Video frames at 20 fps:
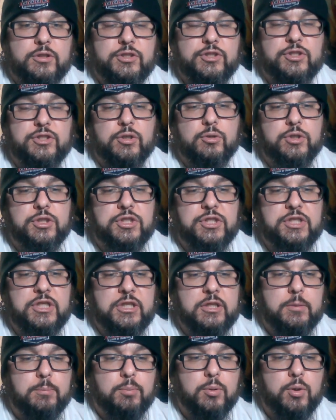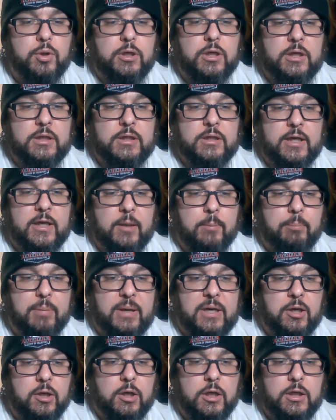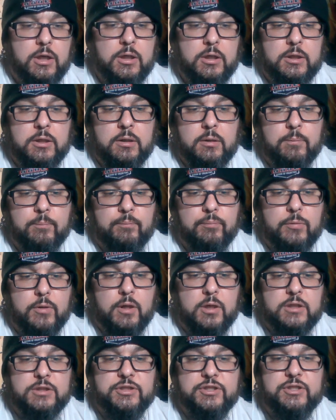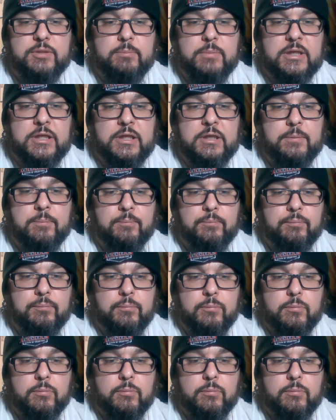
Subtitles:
So she could put on like a bear hug on somebody